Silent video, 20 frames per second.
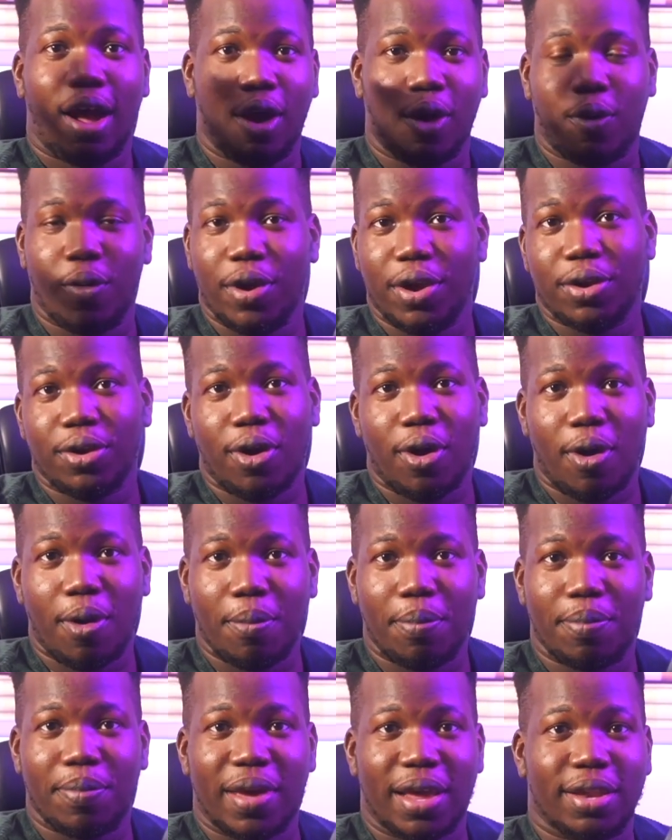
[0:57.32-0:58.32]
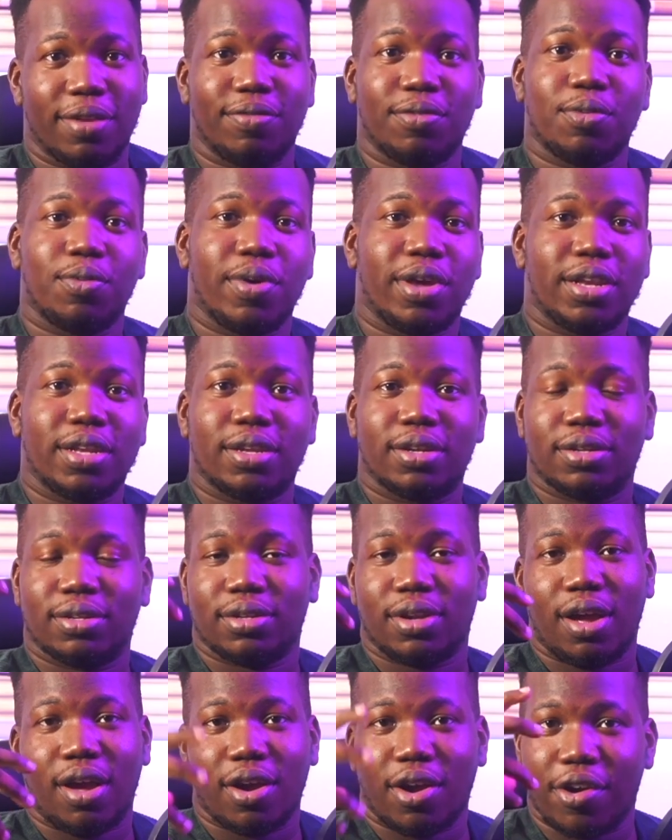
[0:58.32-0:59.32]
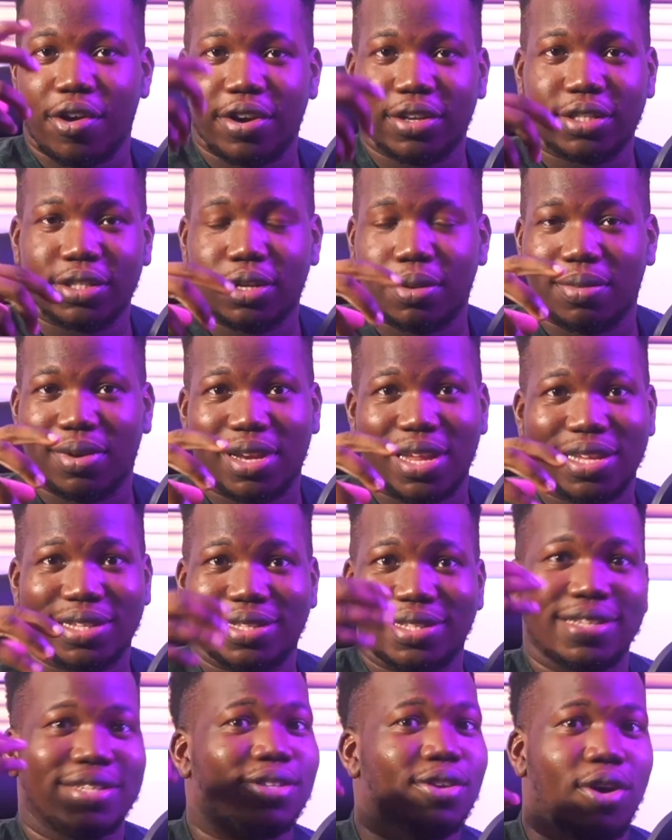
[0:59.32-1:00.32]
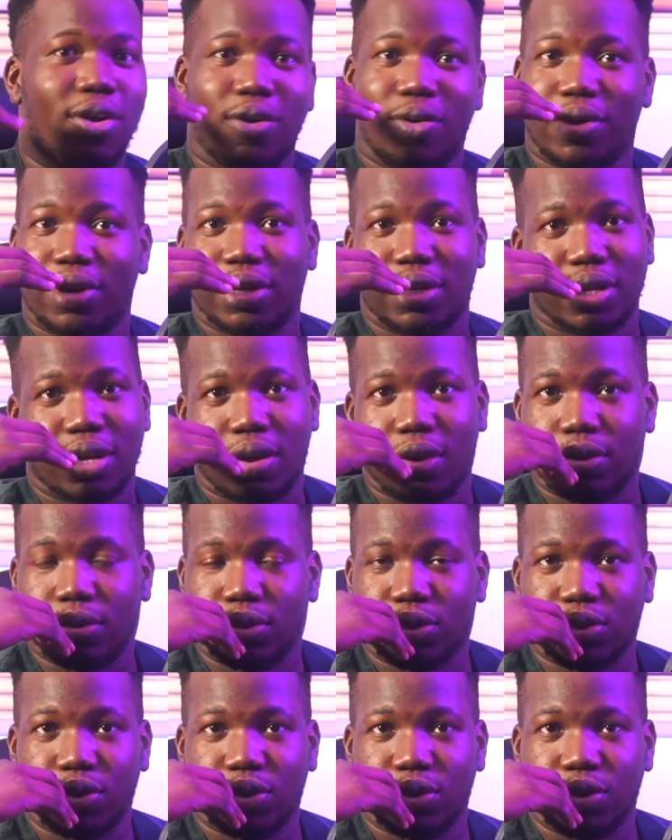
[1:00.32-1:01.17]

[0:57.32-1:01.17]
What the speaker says: are going up, and even when our currency normalizes, it's not going down.